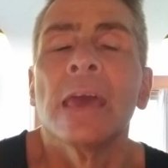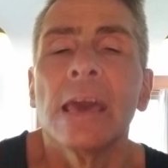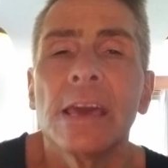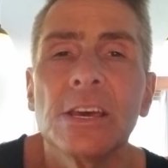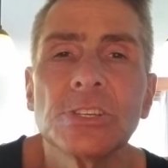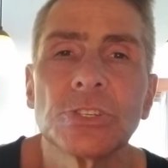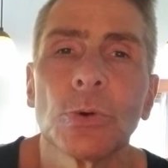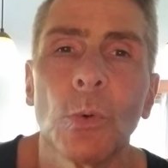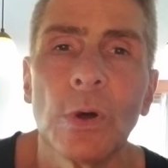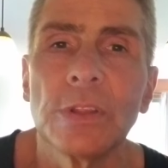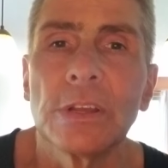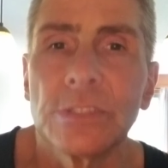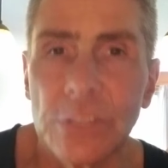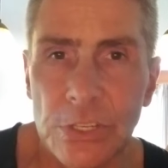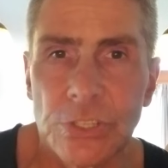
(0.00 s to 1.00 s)
He's the one
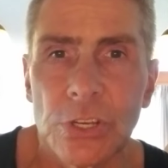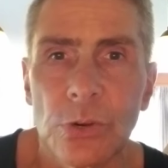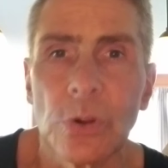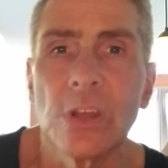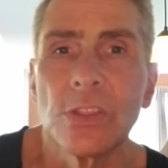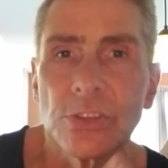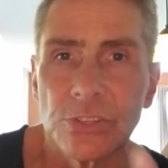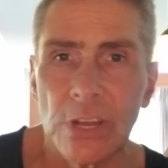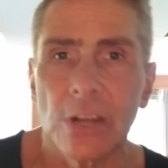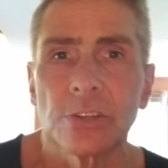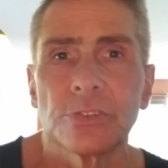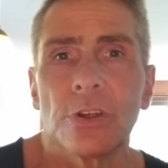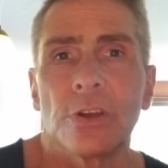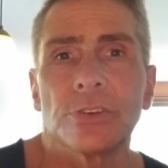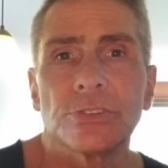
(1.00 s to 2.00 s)
that disagreed, the
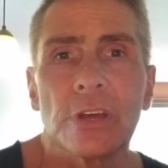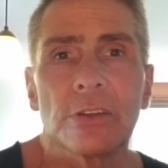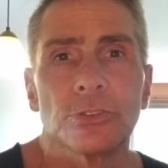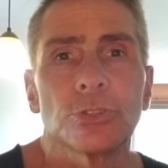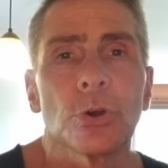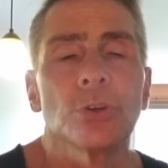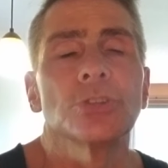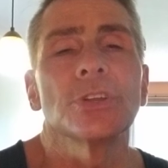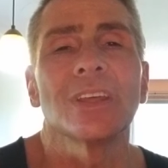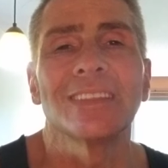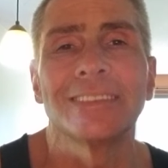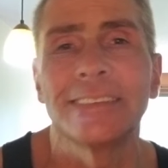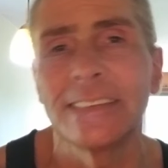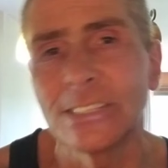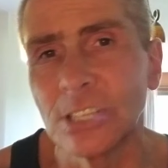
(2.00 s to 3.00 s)
Secretary of State of Georgia,
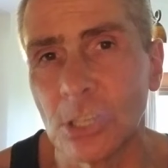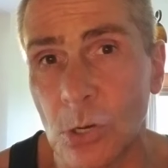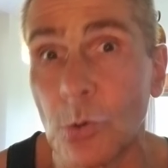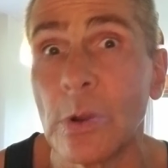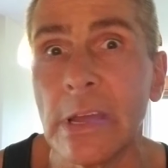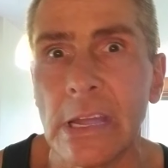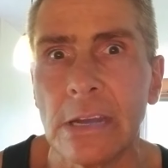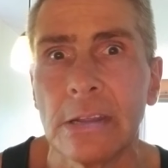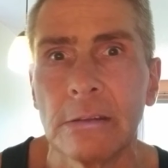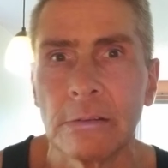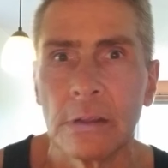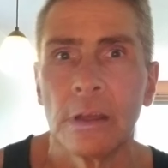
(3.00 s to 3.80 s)
that disagreed.